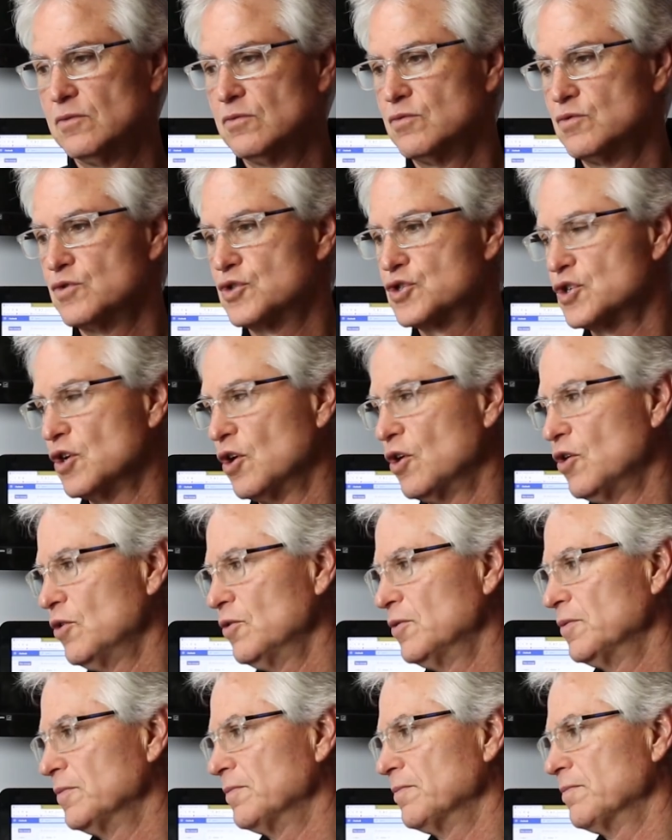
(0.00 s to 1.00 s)

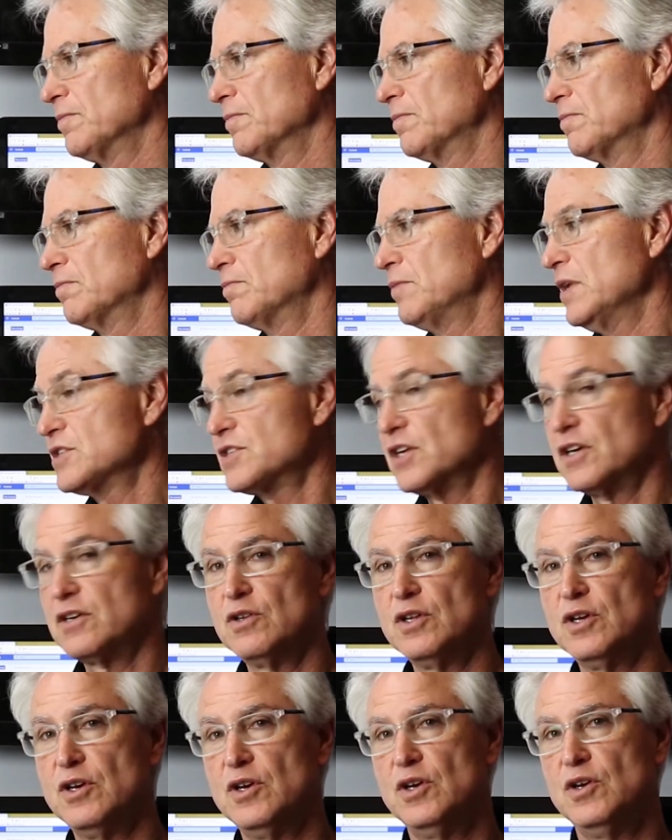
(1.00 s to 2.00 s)
So
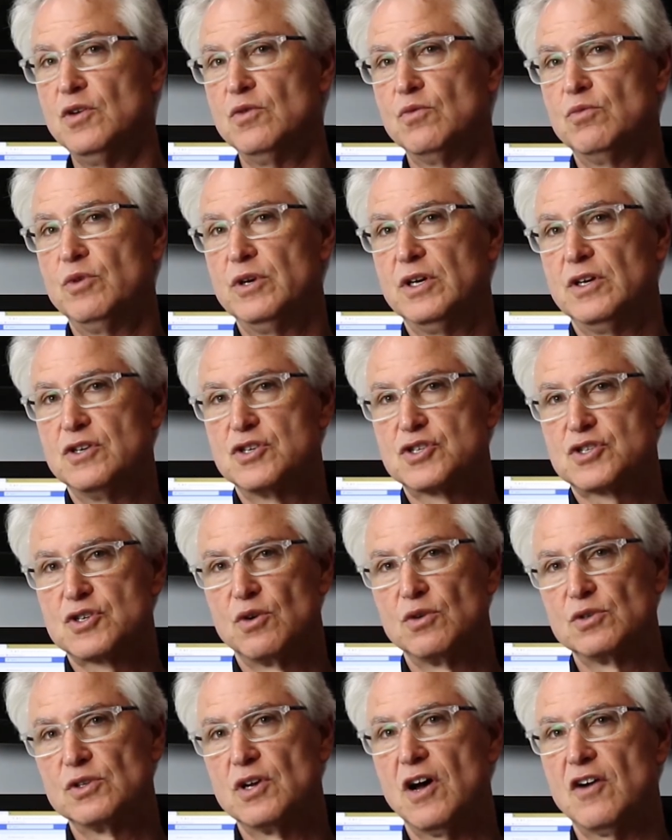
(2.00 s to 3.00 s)
basically, we
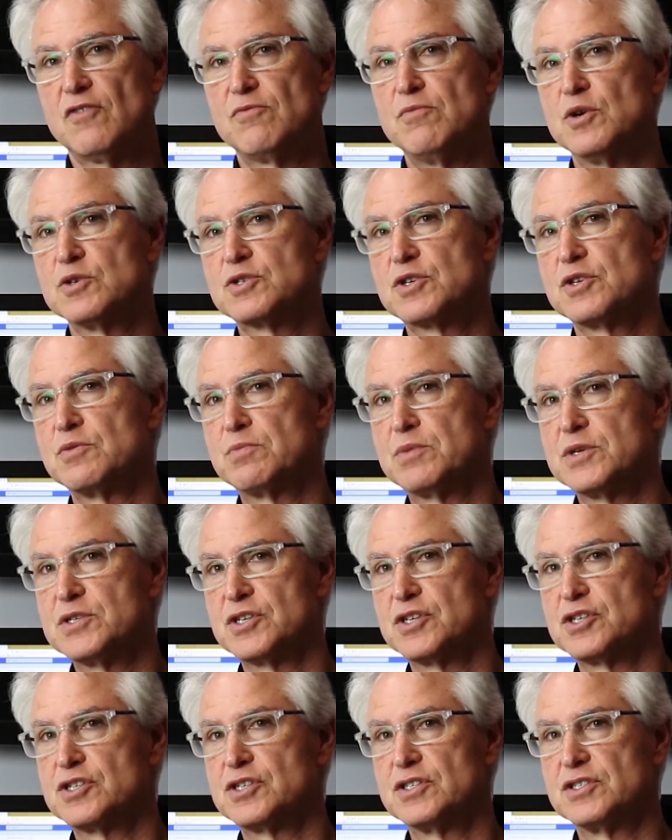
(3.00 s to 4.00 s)
sold off most of the
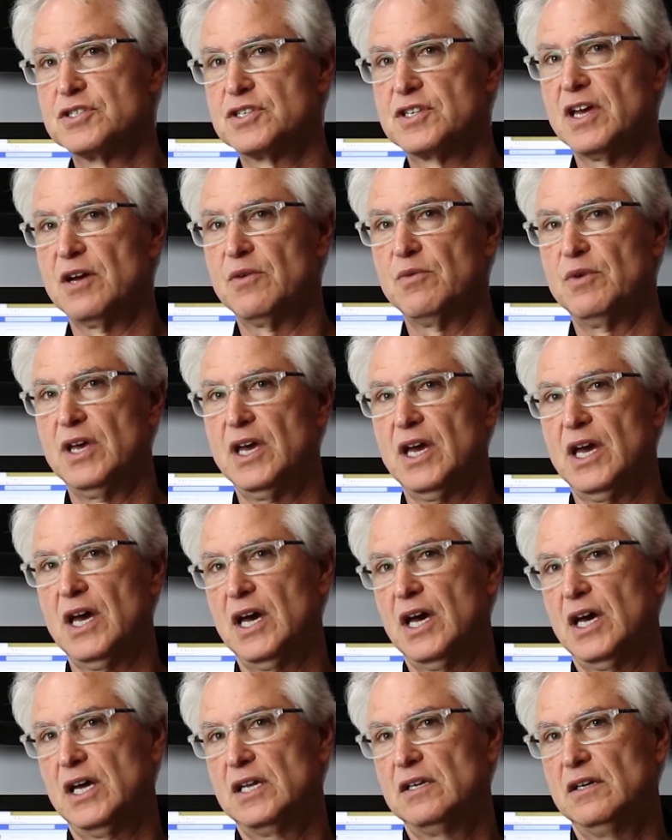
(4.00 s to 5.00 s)
positions that we
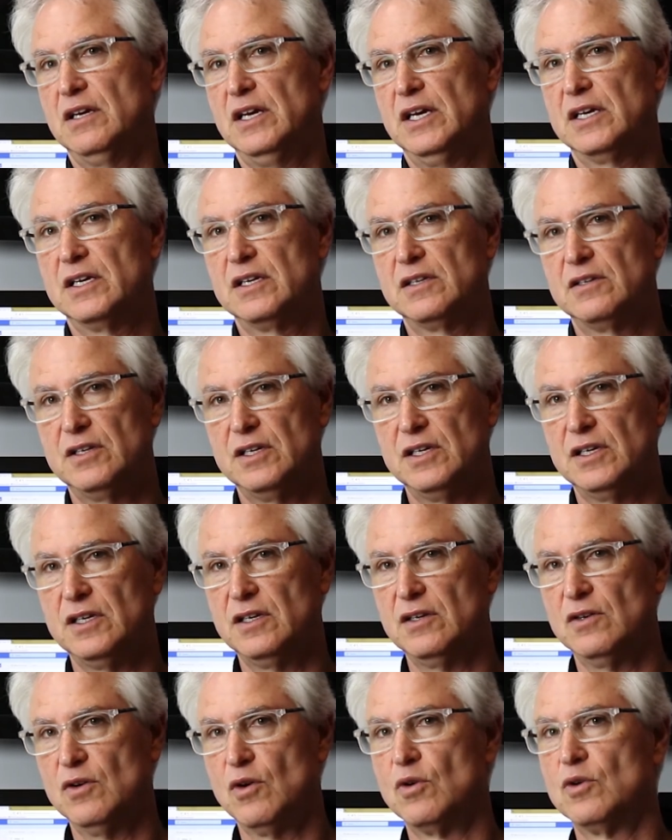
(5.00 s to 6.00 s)
had in
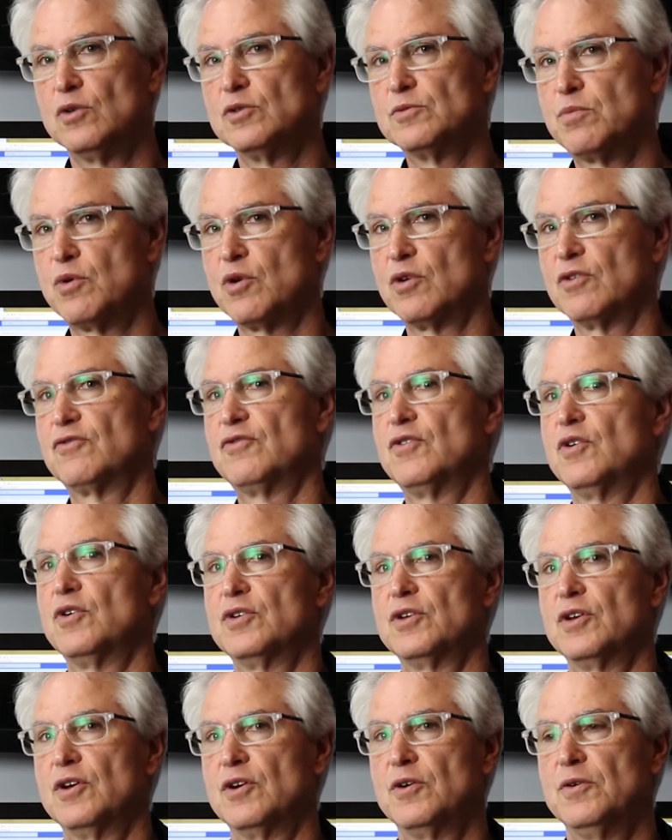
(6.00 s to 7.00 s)
the old
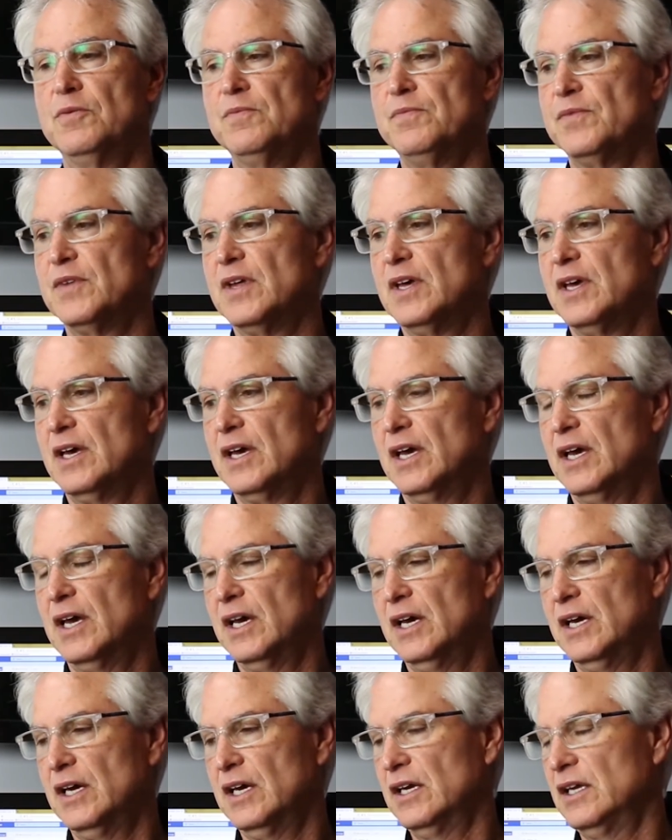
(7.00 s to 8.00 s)
portfolio,
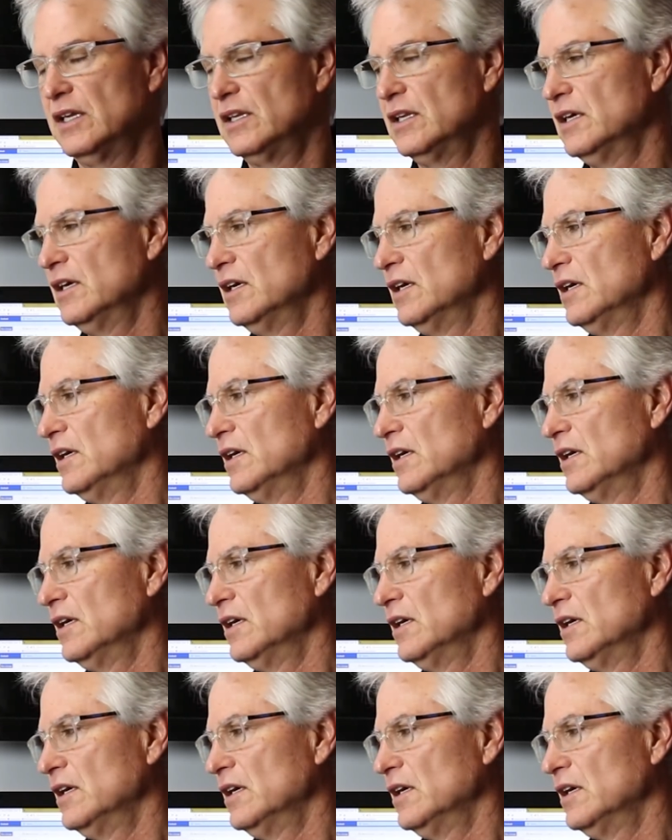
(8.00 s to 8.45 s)
and